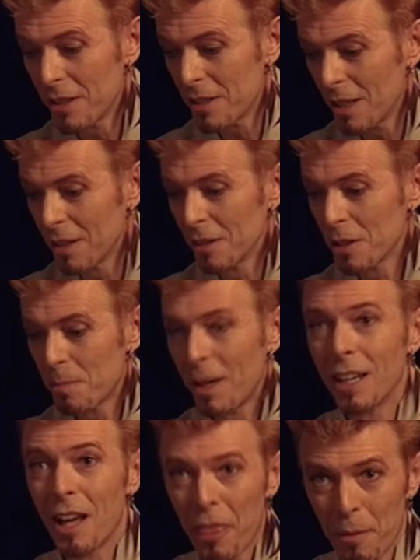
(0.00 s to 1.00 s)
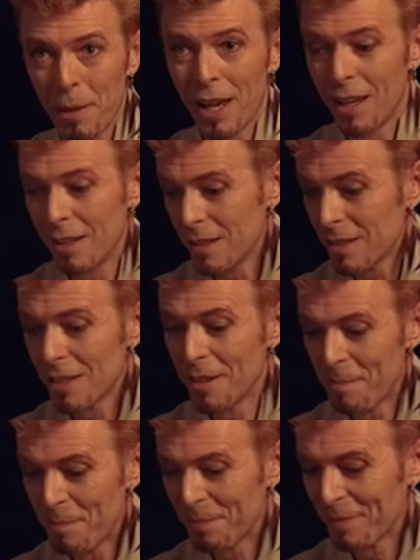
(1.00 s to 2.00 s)
singles by other bands.
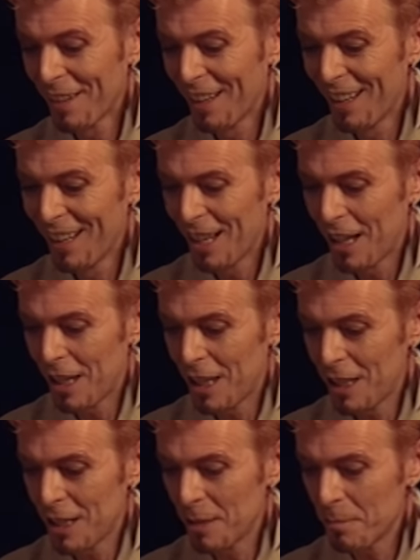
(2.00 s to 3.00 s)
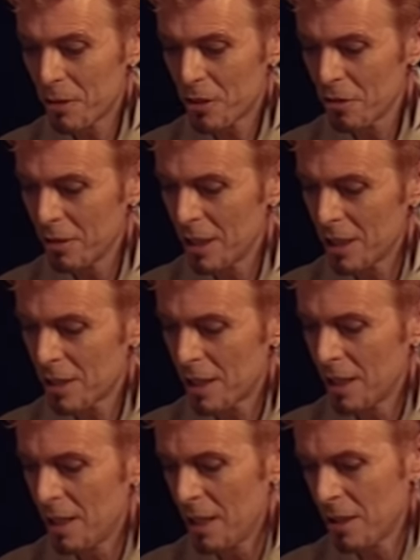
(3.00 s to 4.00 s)
Any other favorites on there? Um, sure, let's
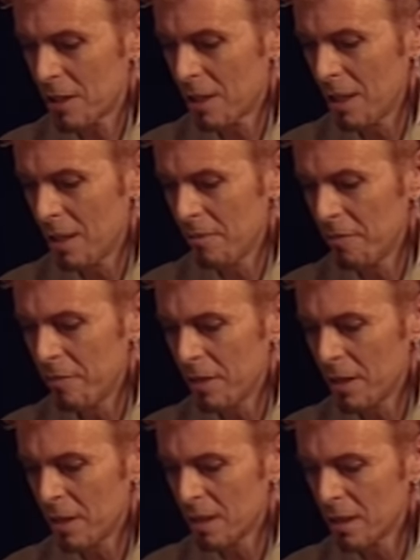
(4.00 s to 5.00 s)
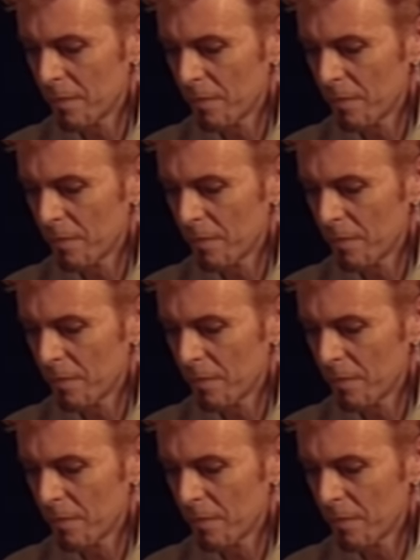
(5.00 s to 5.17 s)
see, let's give, uh,